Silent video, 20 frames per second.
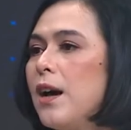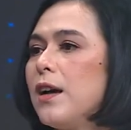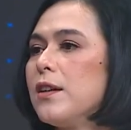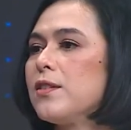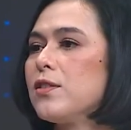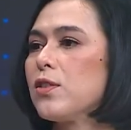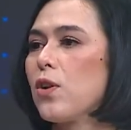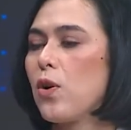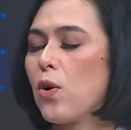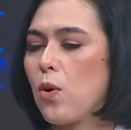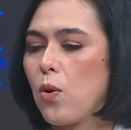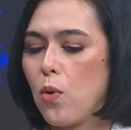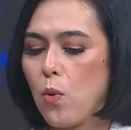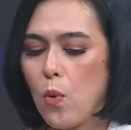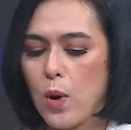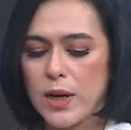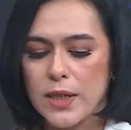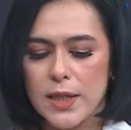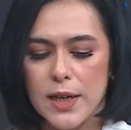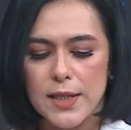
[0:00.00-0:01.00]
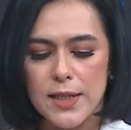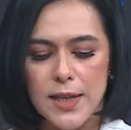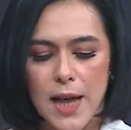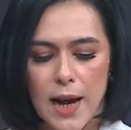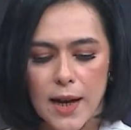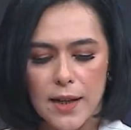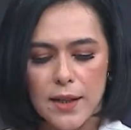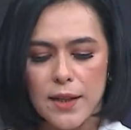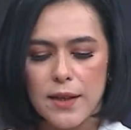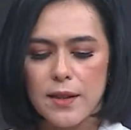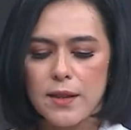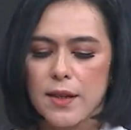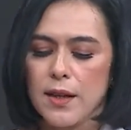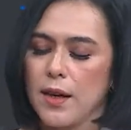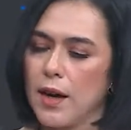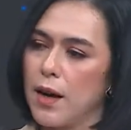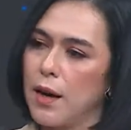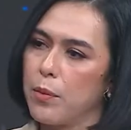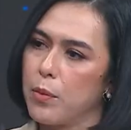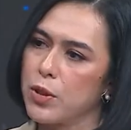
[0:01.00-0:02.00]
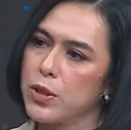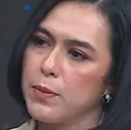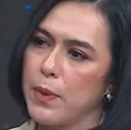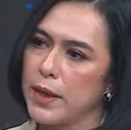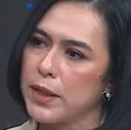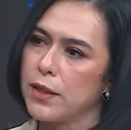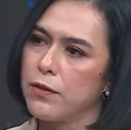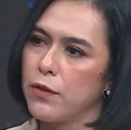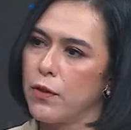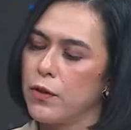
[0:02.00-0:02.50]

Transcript: So what is exactly the perspective